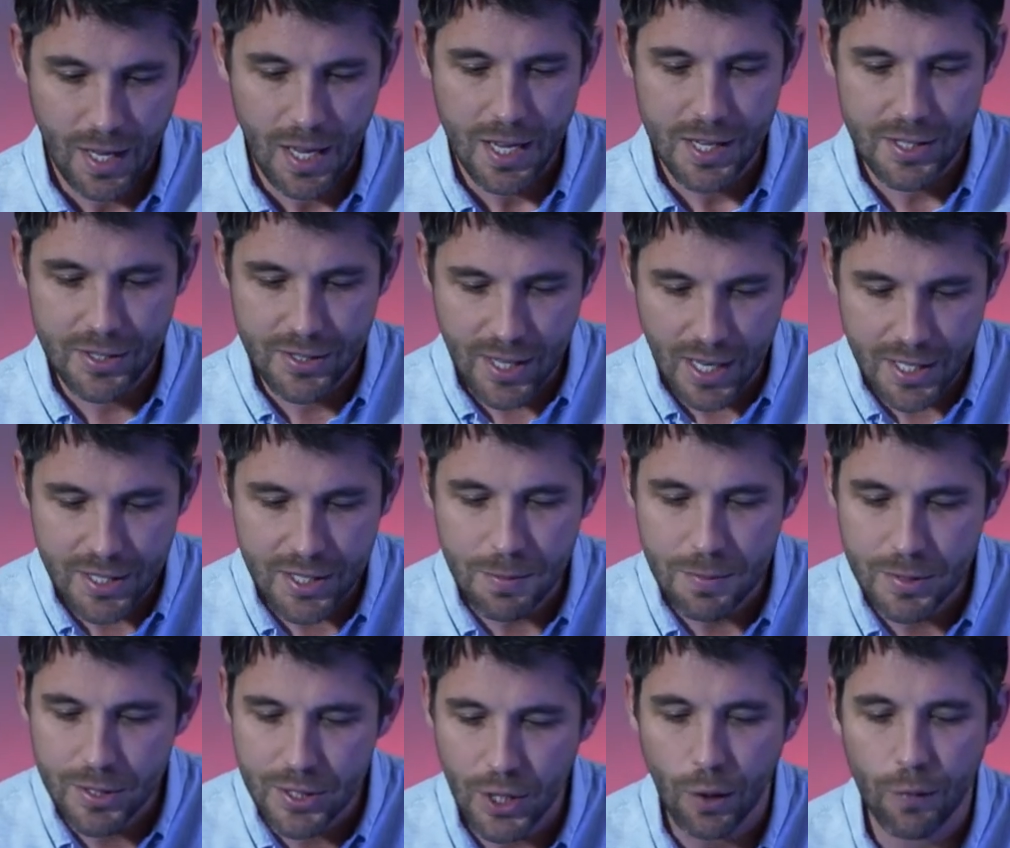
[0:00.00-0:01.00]
He sets
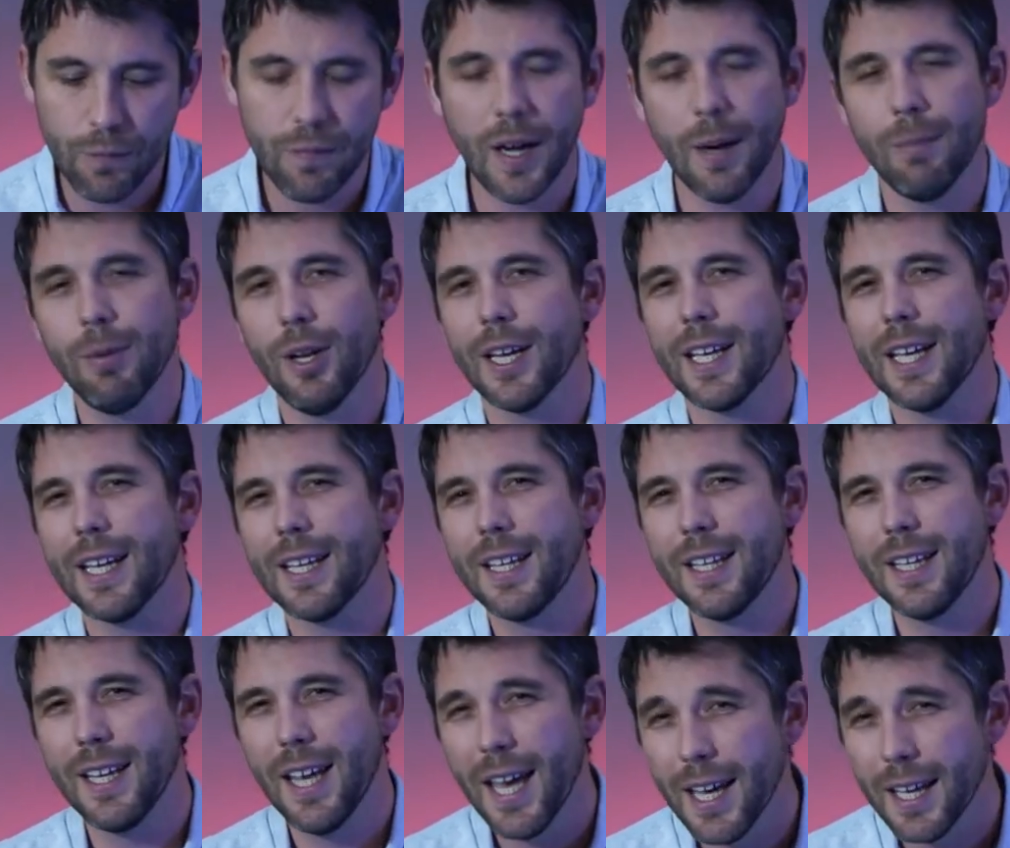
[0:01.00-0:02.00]
himself up like a
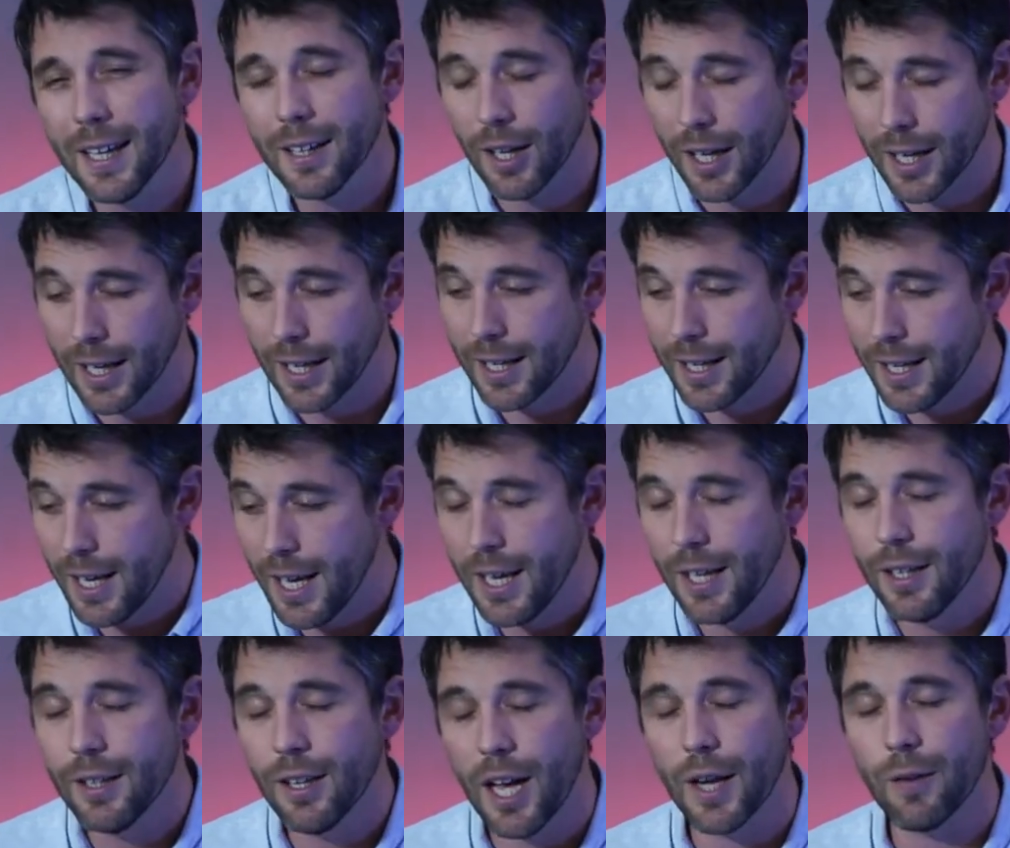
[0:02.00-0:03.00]
king, like a
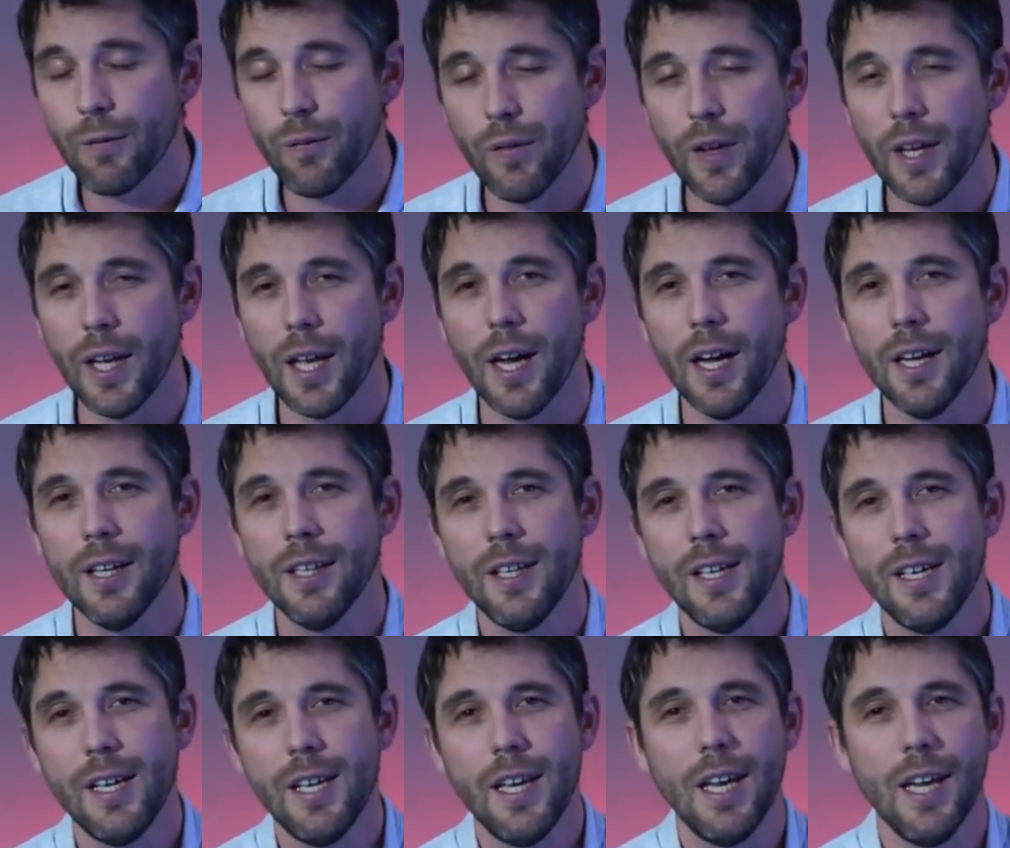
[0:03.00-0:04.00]
king-like figure
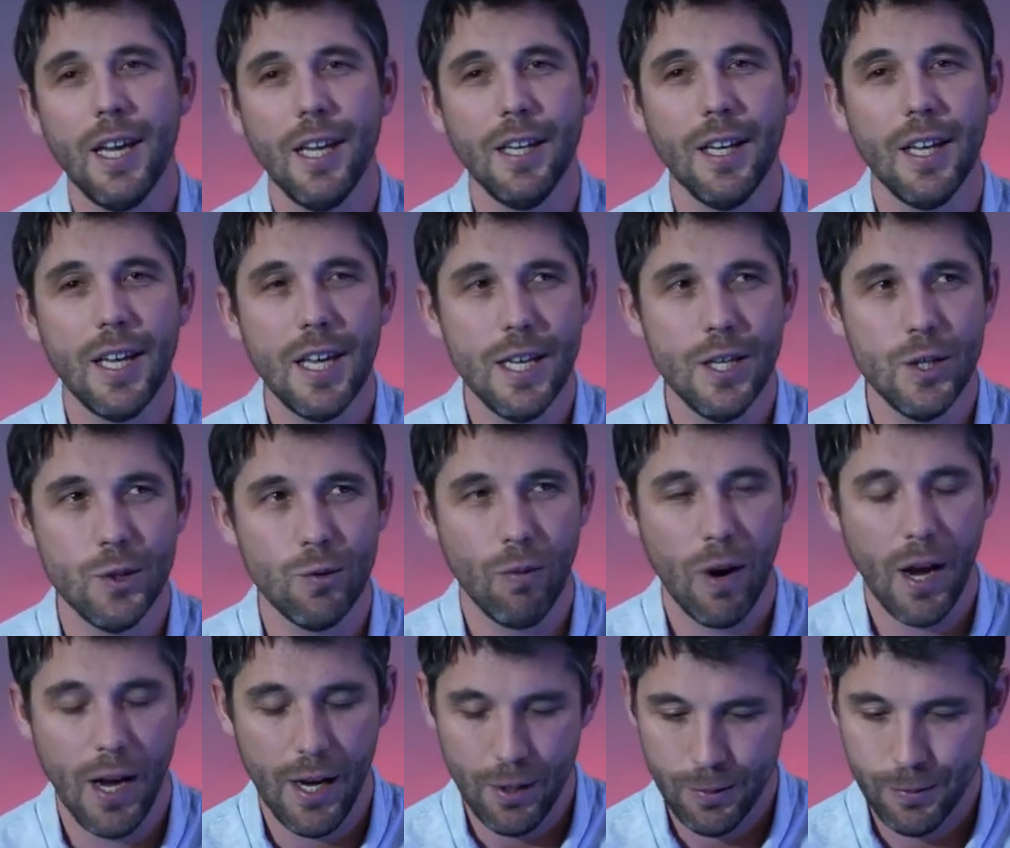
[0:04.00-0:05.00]
in
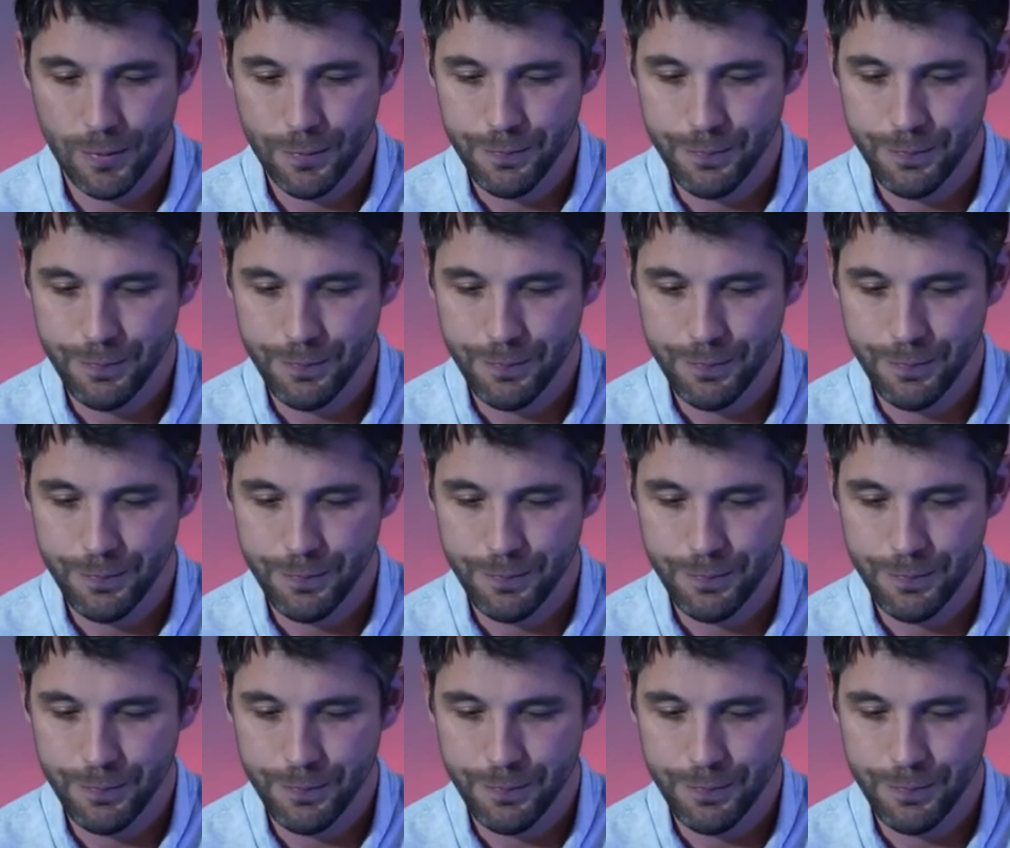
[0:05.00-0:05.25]
Israel.